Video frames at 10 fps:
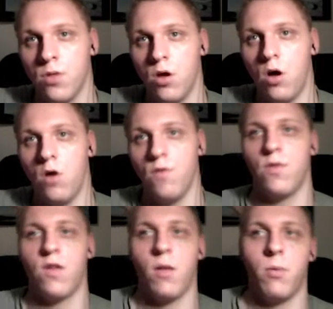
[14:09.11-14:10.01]
all it will
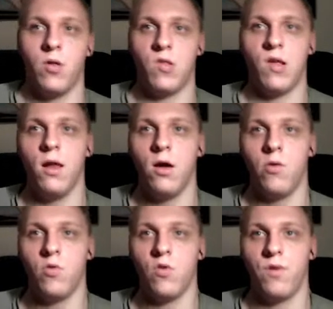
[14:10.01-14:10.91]
type out is hello,
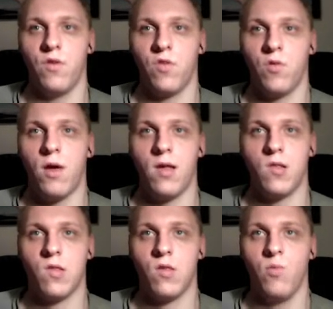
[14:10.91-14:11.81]
so where's the
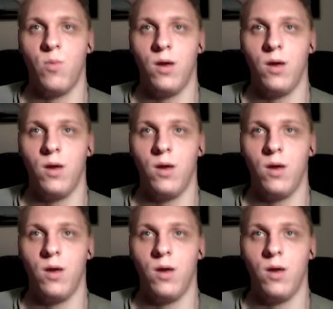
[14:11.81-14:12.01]
rest? We